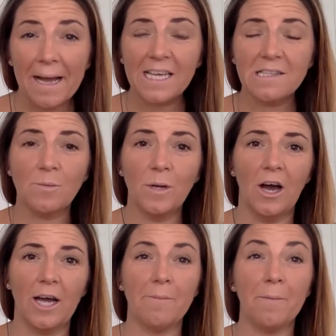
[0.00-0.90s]
come back into
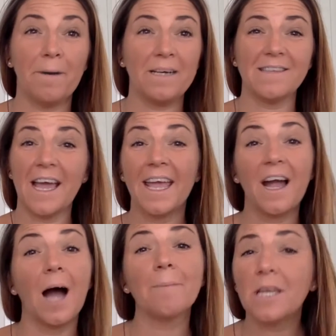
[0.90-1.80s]
alignment by
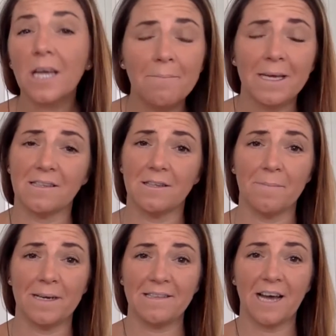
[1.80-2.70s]
saying, I'm going to commit
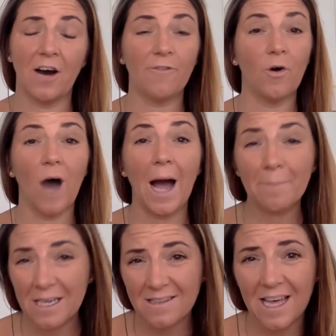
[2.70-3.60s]
to myself, or
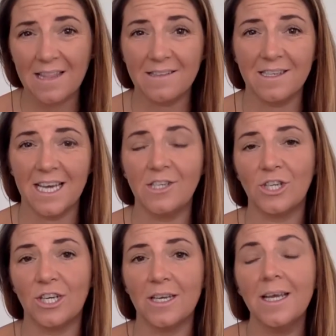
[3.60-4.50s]
I'm going to set this
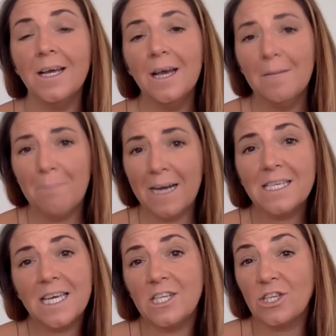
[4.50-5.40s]
intention. My
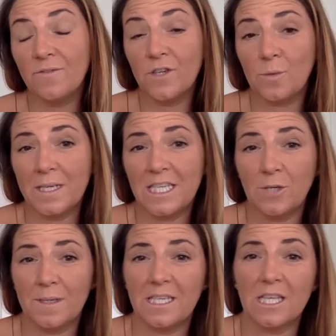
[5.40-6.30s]
intention for
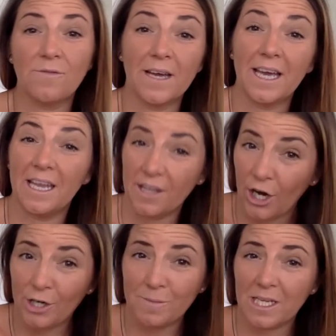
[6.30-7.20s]
2023, in the
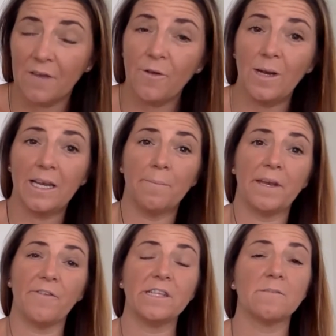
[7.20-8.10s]
hope to give you a little
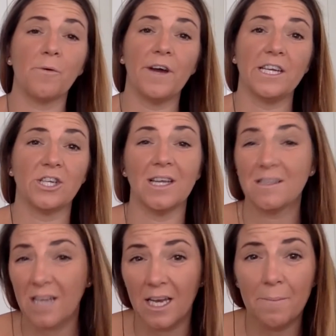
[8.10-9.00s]
bit of inspiration,
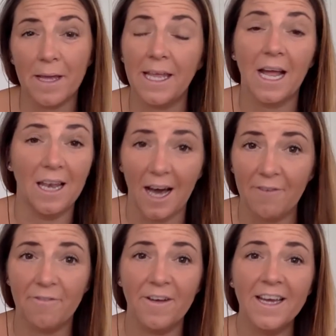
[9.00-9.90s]
is going to be
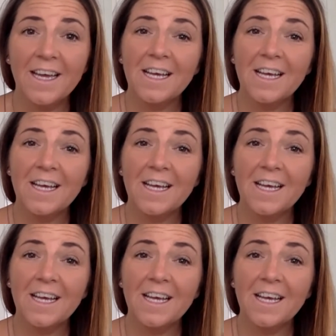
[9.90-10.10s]
love.